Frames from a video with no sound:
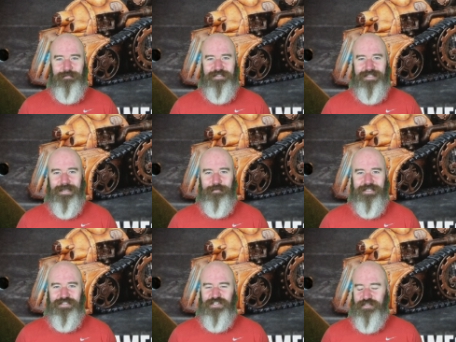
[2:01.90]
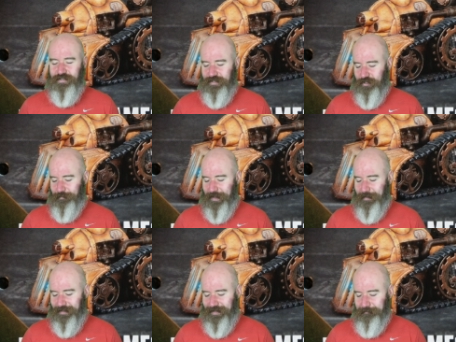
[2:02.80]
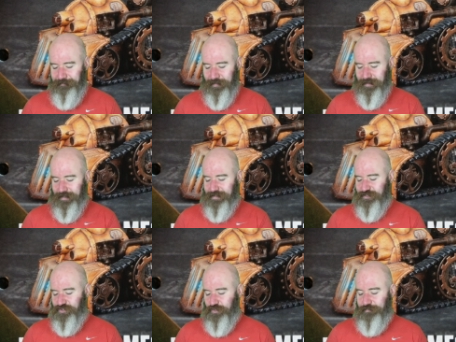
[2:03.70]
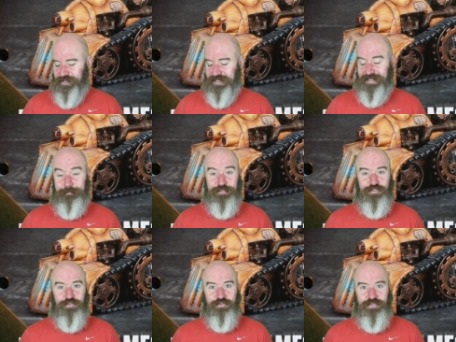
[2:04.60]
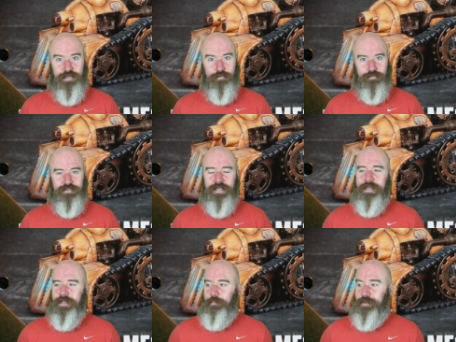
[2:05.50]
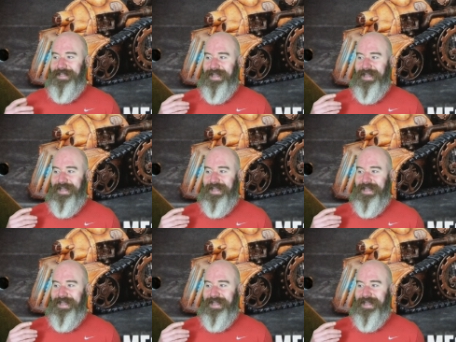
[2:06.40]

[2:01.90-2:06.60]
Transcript: chapter there. We get to learn a little bit about them. And discover the Adeptus Custodes. We're